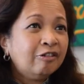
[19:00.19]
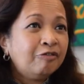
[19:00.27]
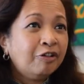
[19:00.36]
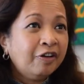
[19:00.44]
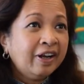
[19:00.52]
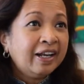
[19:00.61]

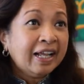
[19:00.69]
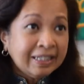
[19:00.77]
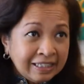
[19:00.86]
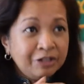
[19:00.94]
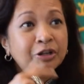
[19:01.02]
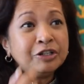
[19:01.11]
for it
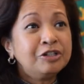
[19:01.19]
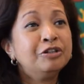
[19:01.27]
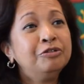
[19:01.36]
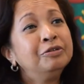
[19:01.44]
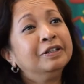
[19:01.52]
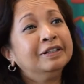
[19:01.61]
until you actually
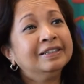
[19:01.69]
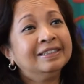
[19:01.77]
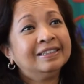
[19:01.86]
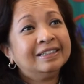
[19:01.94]
do it,